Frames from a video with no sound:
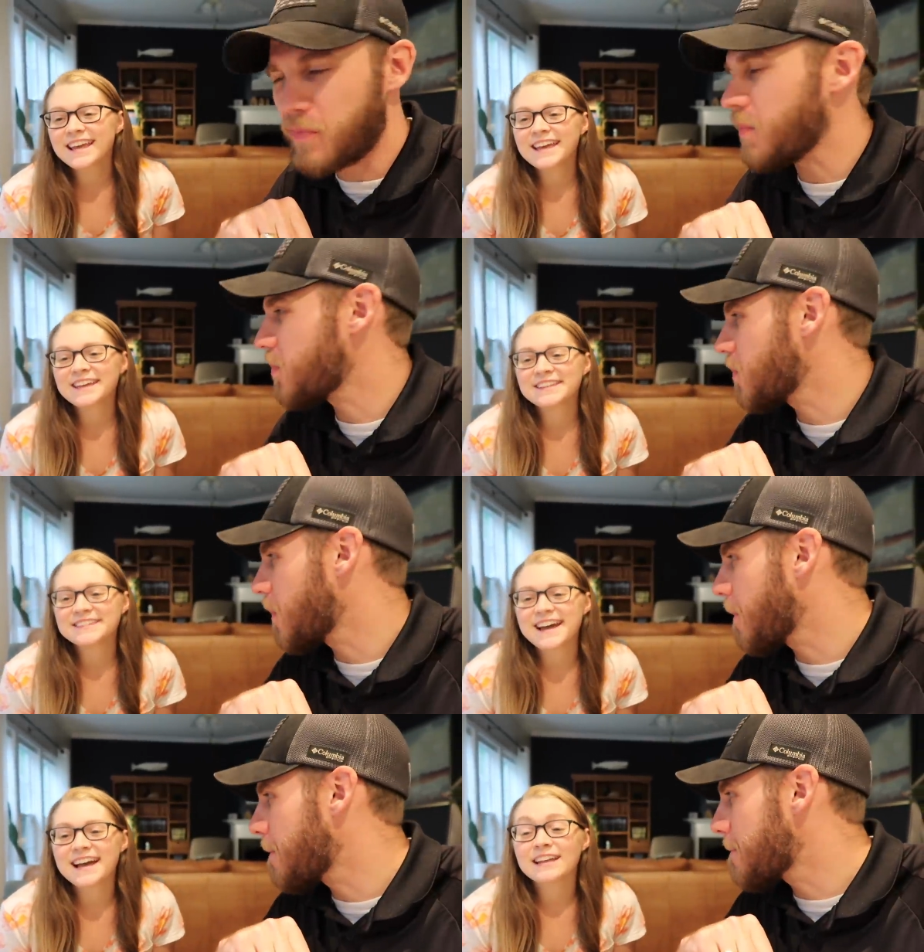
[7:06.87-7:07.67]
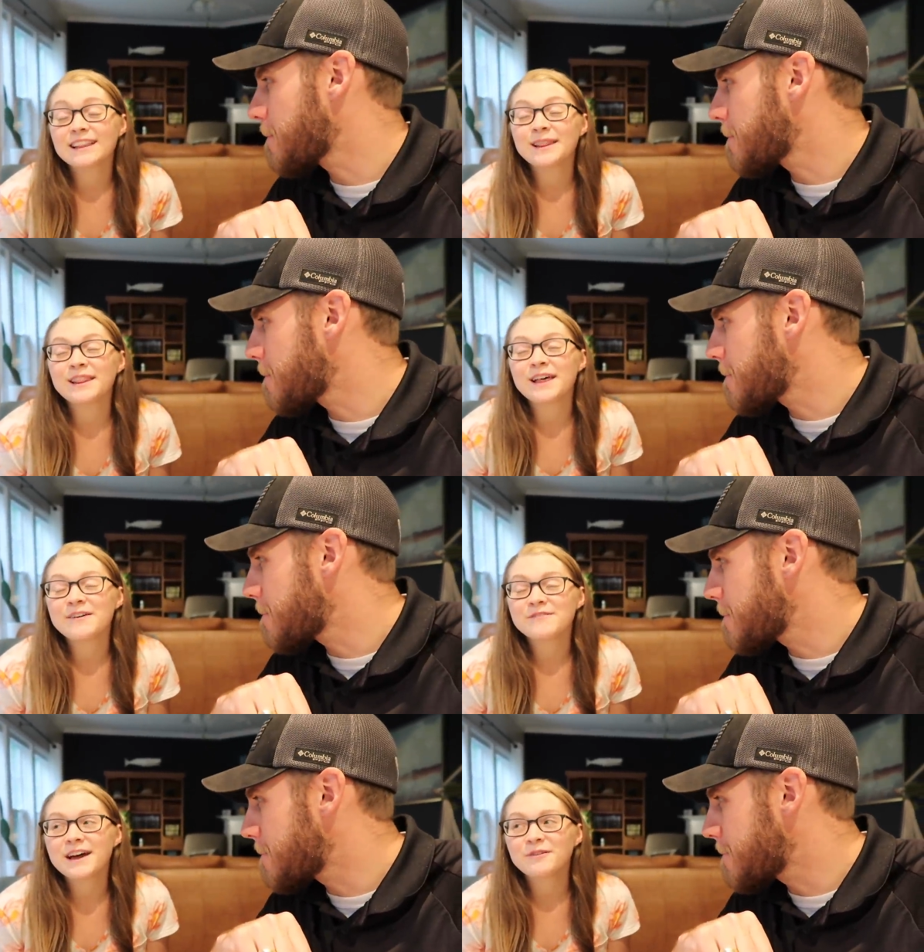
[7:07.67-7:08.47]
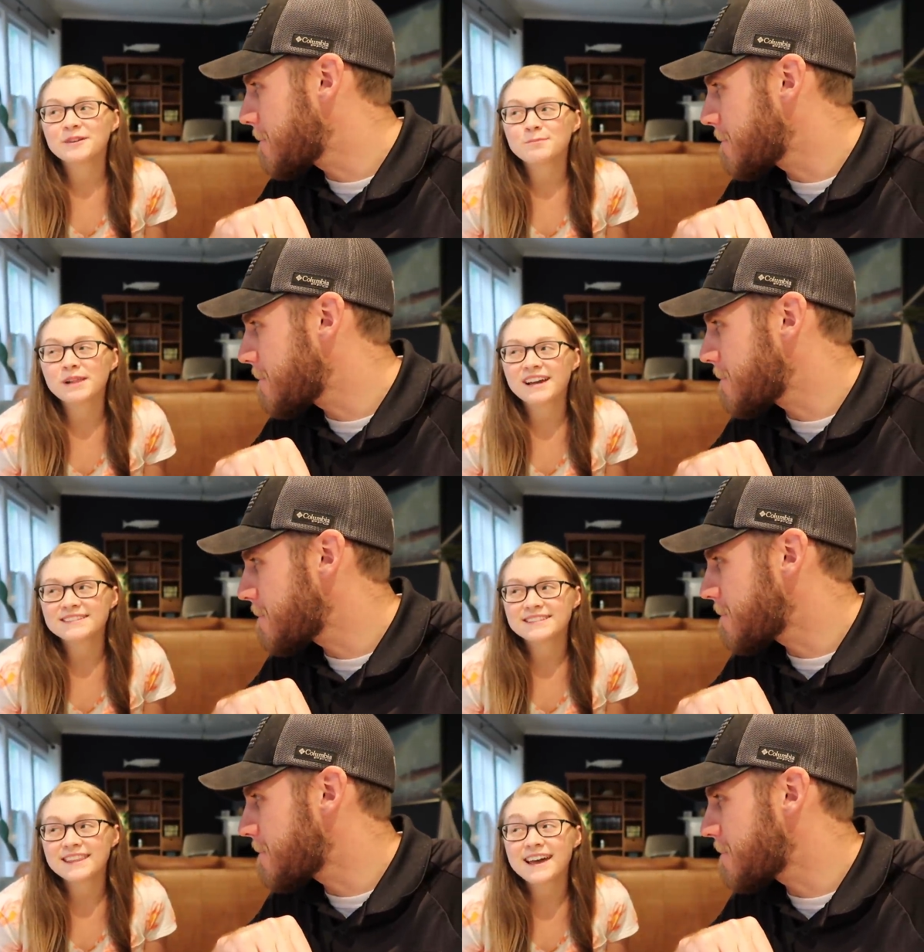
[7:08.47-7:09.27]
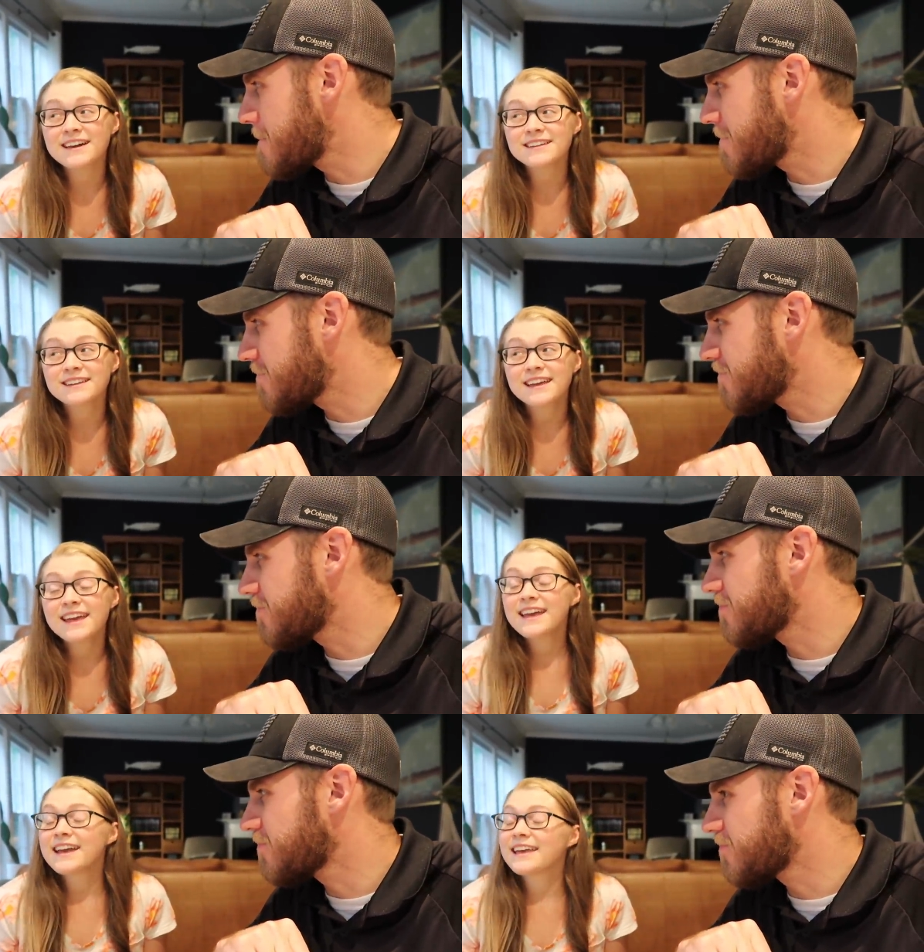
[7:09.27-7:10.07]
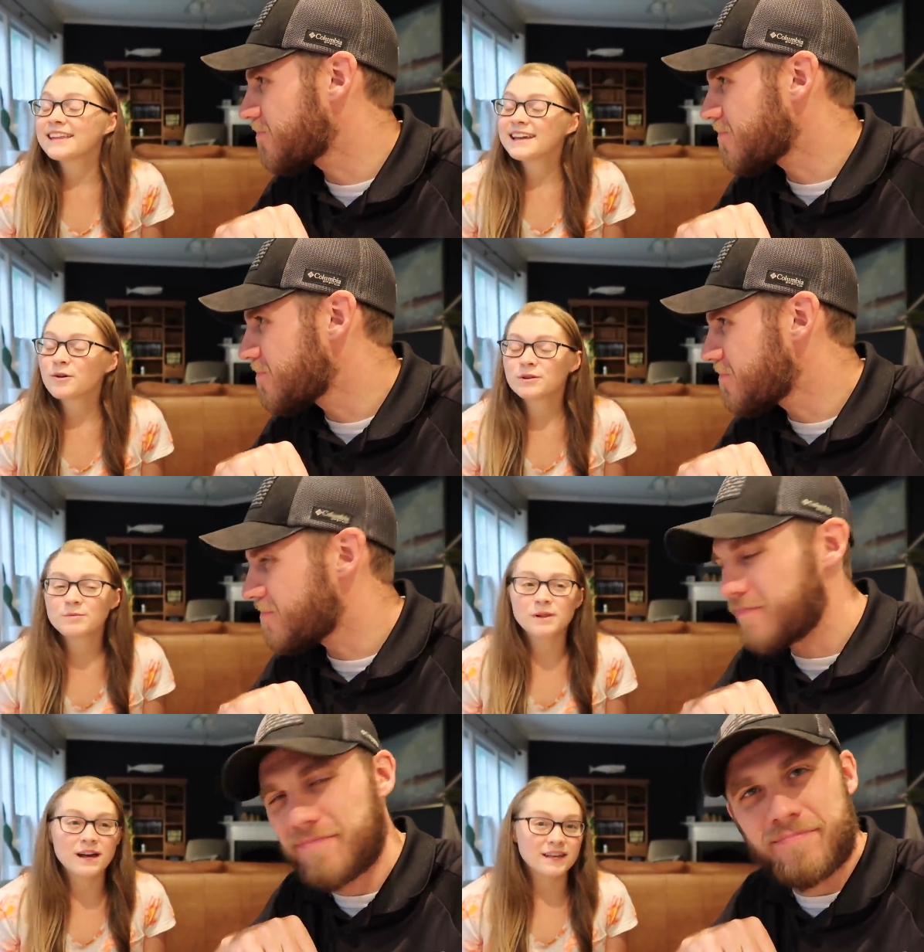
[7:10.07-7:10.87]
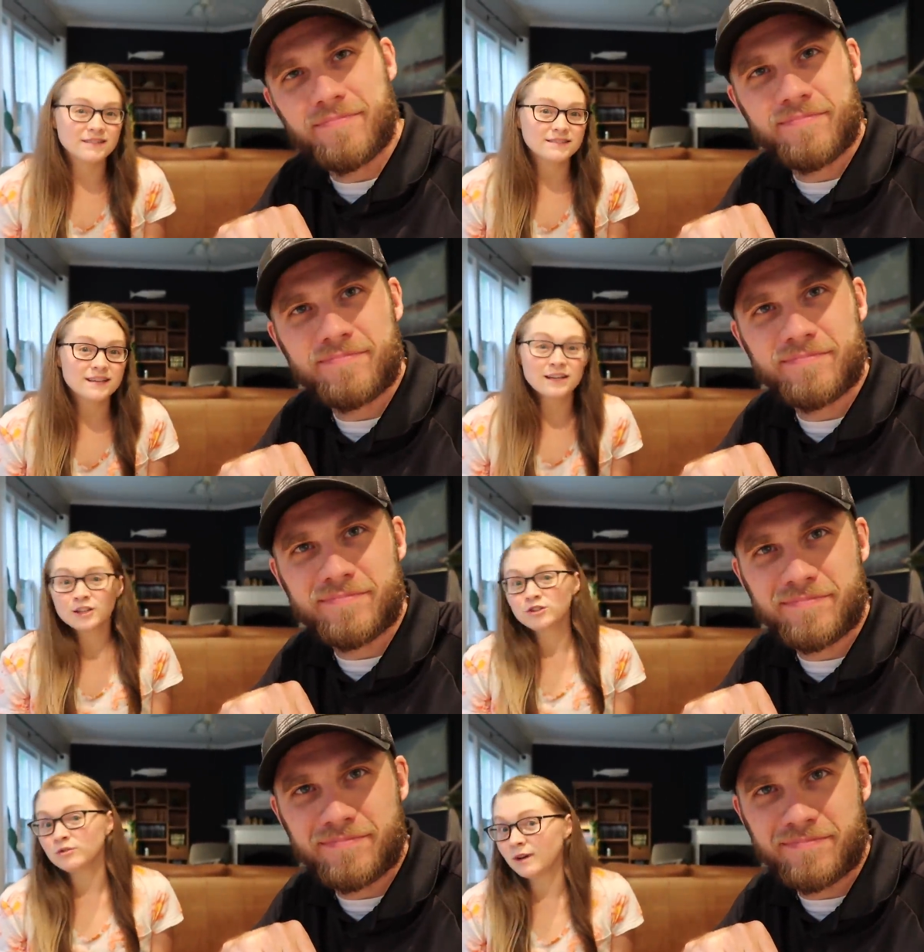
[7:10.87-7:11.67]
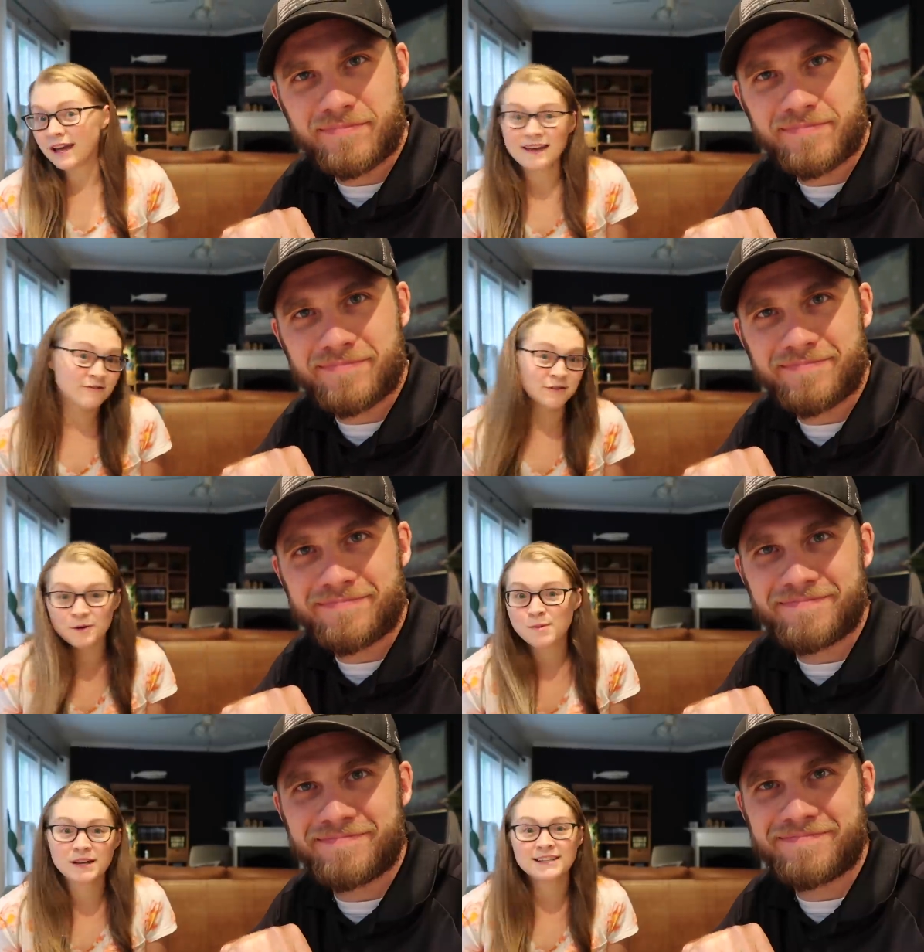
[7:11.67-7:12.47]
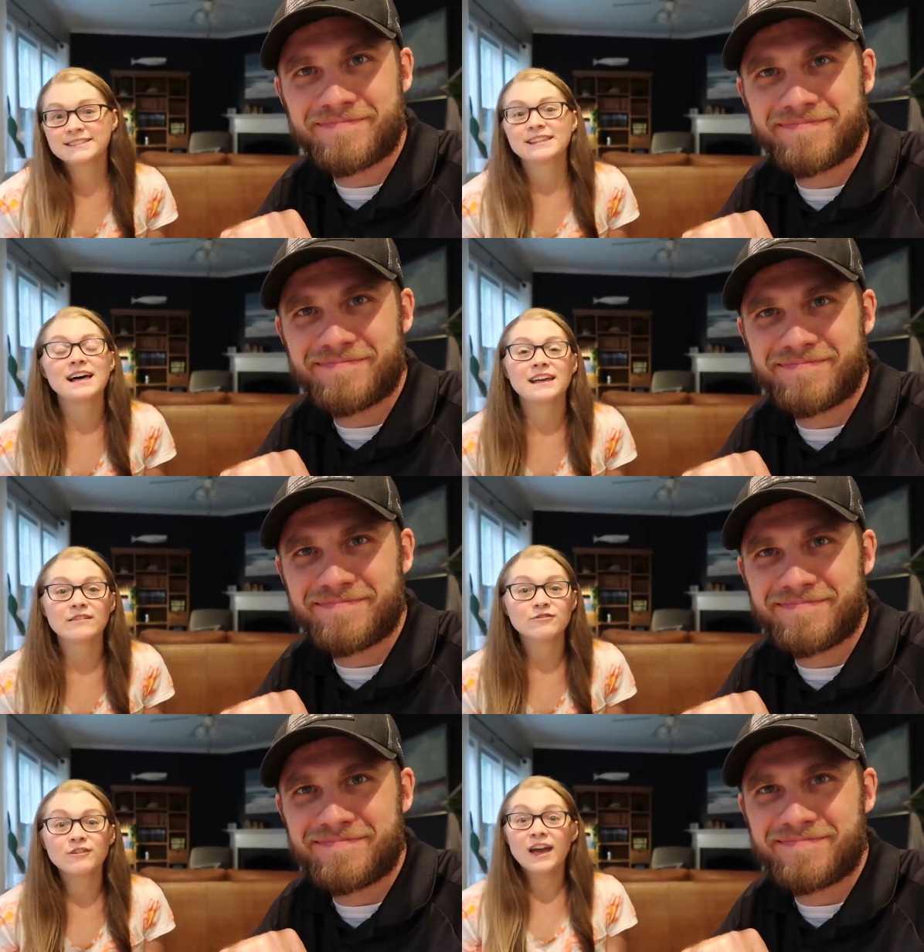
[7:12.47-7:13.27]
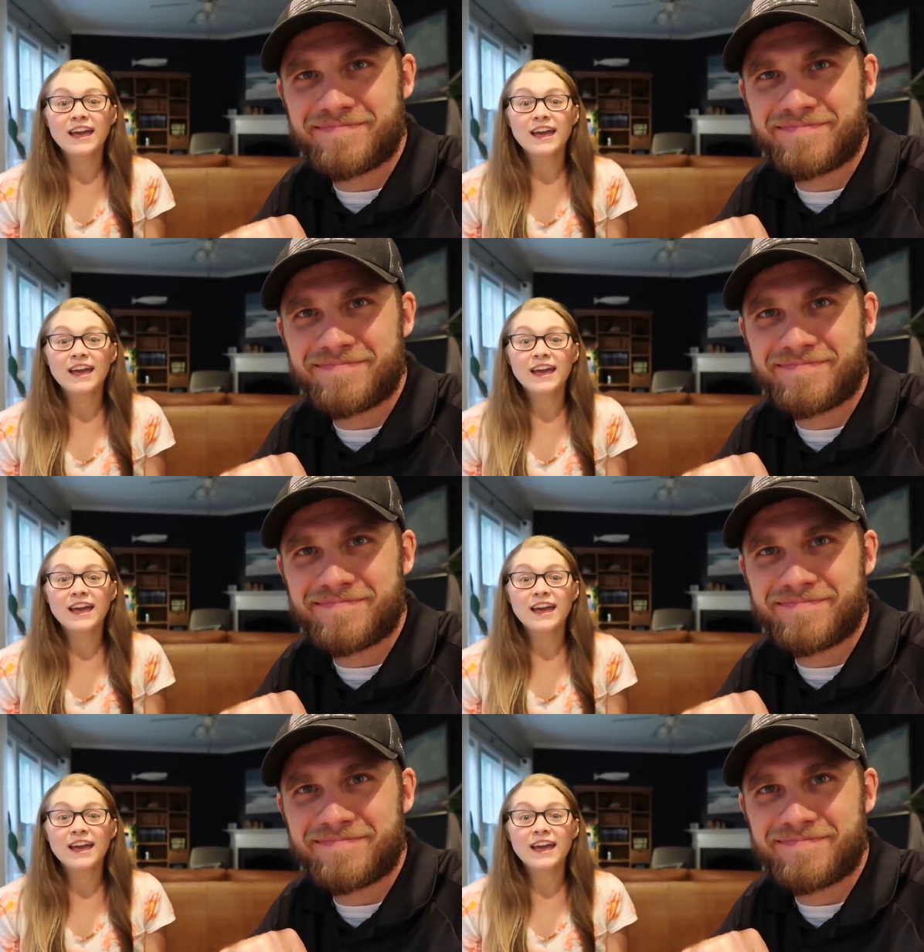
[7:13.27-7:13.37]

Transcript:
Speaker 1: And I love how it applies to that and how it applies to everybody's life